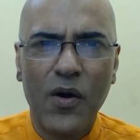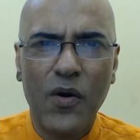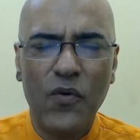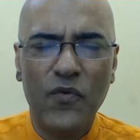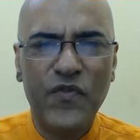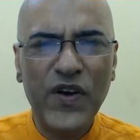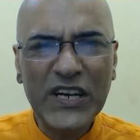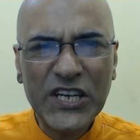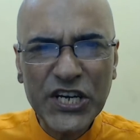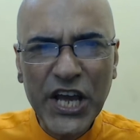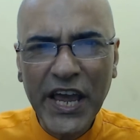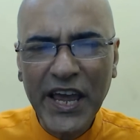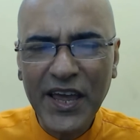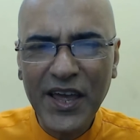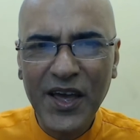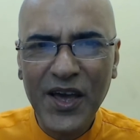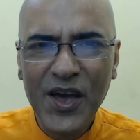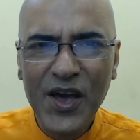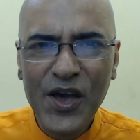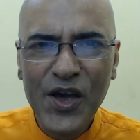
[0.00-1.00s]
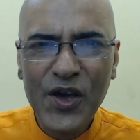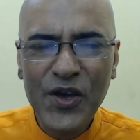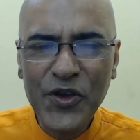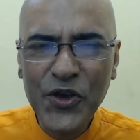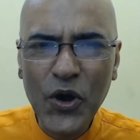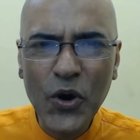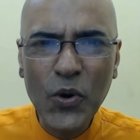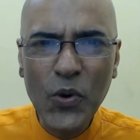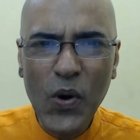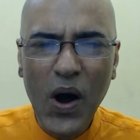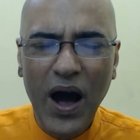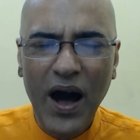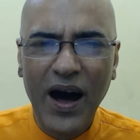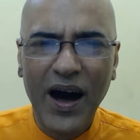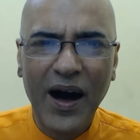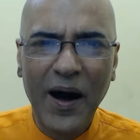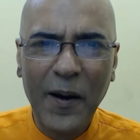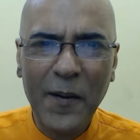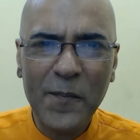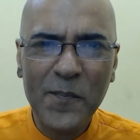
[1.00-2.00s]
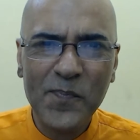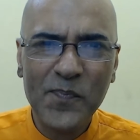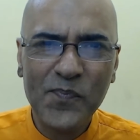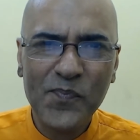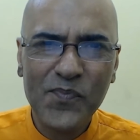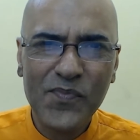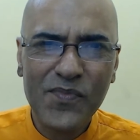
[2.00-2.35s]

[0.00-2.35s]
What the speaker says: Wishing you a